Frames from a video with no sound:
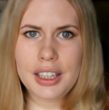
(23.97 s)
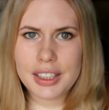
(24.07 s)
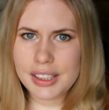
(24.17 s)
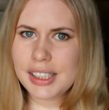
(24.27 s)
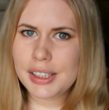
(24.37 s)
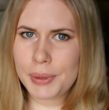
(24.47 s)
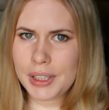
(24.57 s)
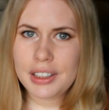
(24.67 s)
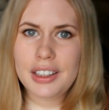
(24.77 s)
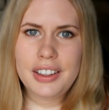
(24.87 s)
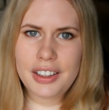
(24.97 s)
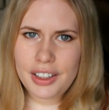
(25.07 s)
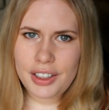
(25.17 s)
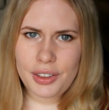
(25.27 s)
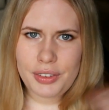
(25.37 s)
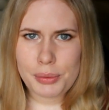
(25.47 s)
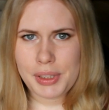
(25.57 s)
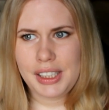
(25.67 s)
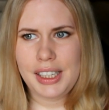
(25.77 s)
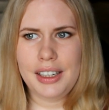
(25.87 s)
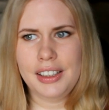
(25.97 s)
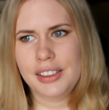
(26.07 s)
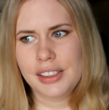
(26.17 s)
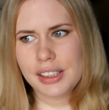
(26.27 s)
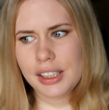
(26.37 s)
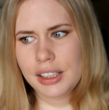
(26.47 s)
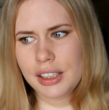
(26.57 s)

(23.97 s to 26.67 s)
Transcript: because there's been a lot of ups and downs.